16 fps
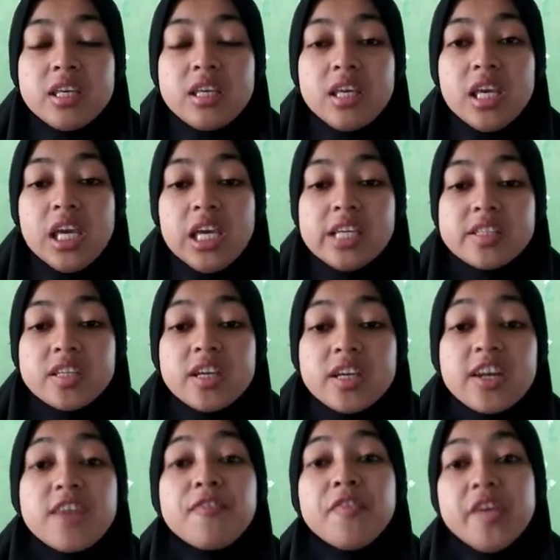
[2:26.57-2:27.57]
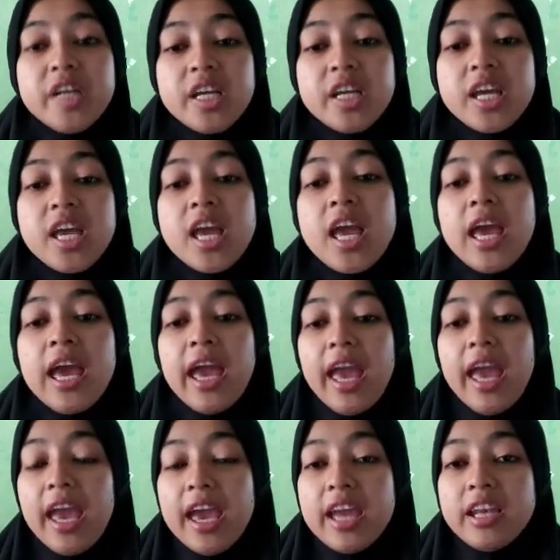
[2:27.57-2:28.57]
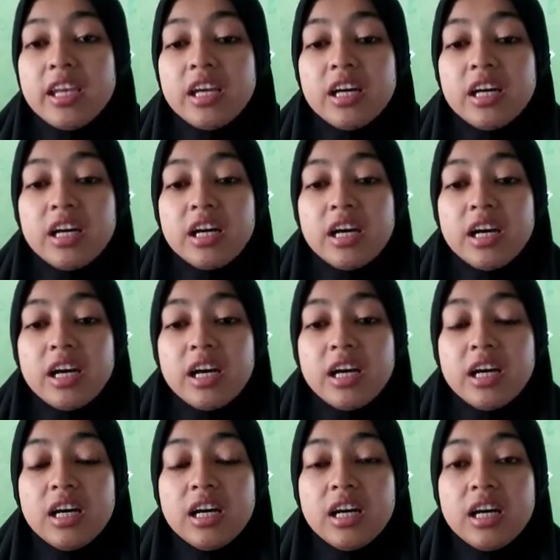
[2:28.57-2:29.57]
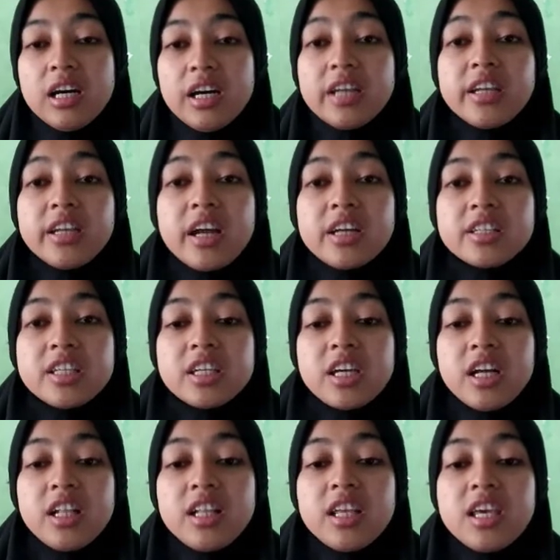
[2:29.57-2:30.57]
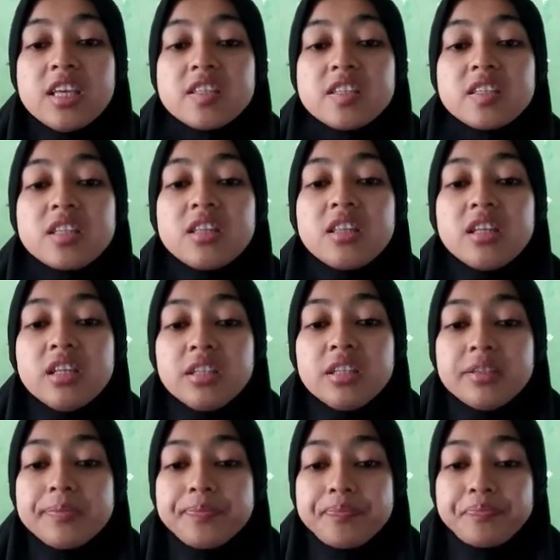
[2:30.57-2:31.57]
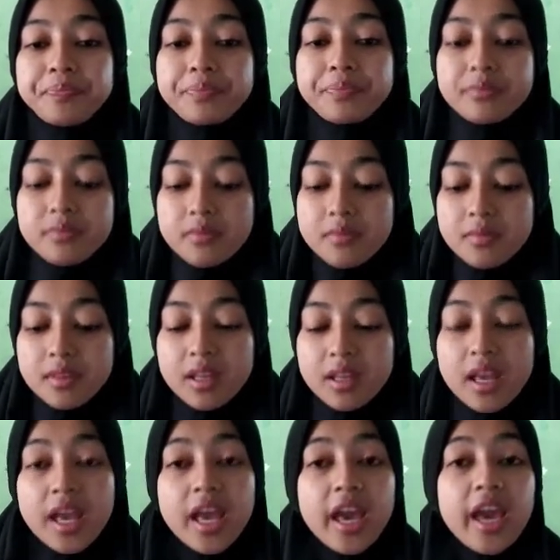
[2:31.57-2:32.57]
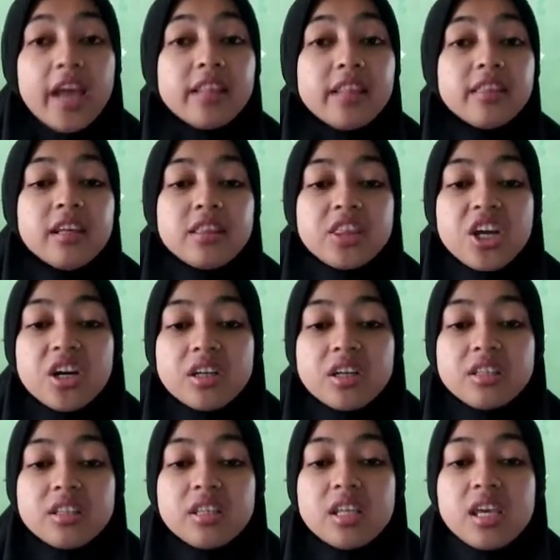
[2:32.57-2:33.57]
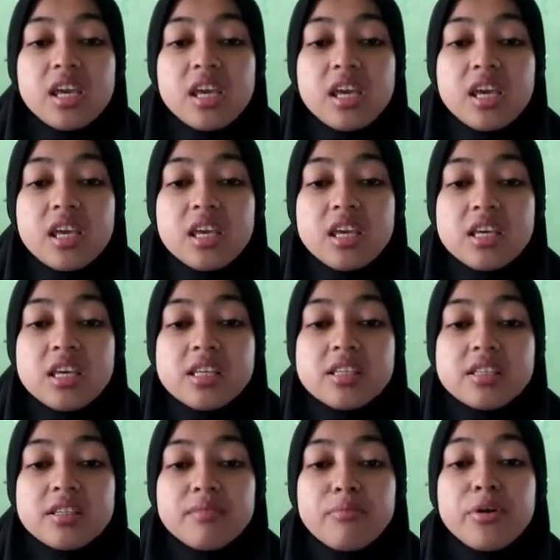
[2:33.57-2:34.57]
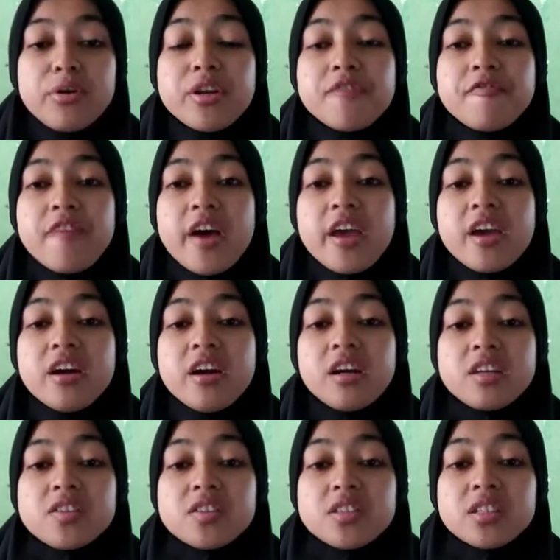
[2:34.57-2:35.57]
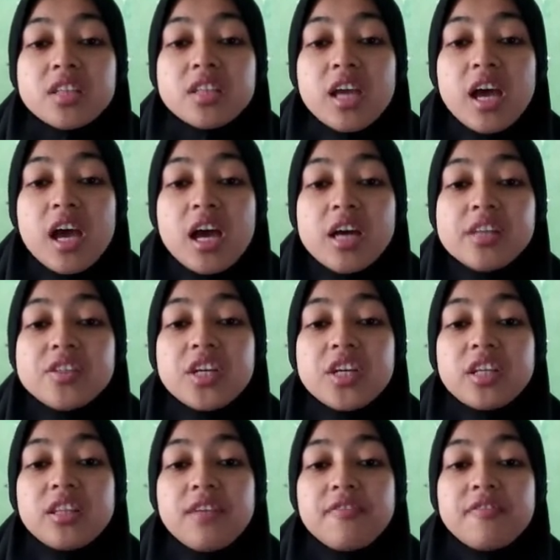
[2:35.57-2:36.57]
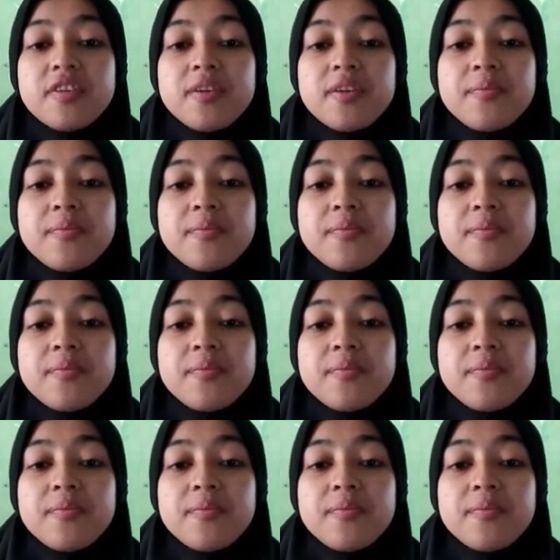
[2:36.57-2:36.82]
is river and an article is the. And the third is modifiers adjective.